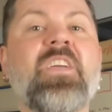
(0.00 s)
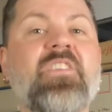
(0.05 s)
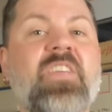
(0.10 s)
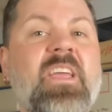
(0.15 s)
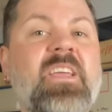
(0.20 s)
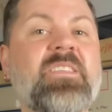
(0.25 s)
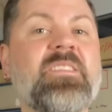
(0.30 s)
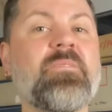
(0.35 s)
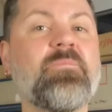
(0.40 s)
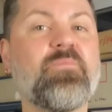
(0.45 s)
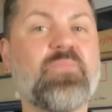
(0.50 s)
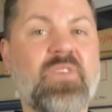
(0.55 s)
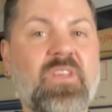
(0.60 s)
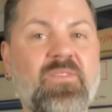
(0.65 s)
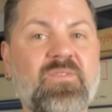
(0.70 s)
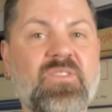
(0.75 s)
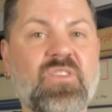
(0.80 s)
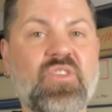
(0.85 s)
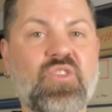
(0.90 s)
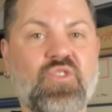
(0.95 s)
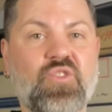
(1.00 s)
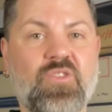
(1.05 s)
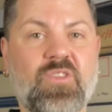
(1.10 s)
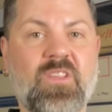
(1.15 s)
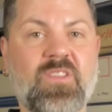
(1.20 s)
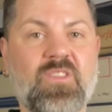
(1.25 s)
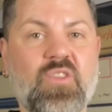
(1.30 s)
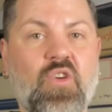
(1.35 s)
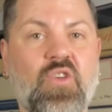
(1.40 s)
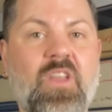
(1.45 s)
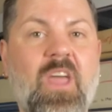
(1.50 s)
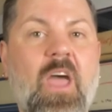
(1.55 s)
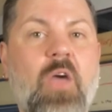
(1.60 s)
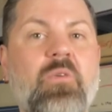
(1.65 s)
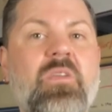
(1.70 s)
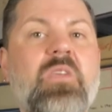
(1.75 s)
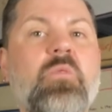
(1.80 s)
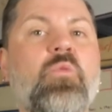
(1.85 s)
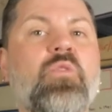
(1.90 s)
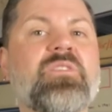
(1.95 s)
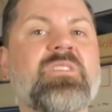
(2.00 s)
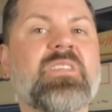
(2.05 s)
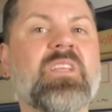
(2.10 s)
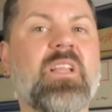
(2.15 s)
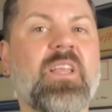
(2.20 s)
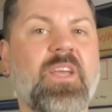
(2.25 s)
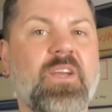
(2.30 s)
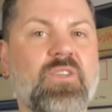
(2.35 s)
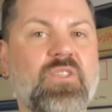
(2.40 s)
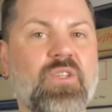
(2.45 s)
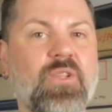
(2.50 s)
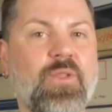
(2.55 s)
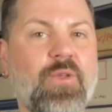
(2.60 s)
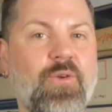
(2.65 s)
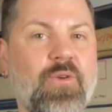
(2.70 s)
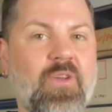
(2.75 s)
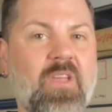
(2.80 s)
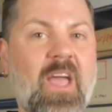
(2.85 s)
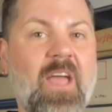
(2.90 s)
Grayson briefs the students on how he wants Claire to look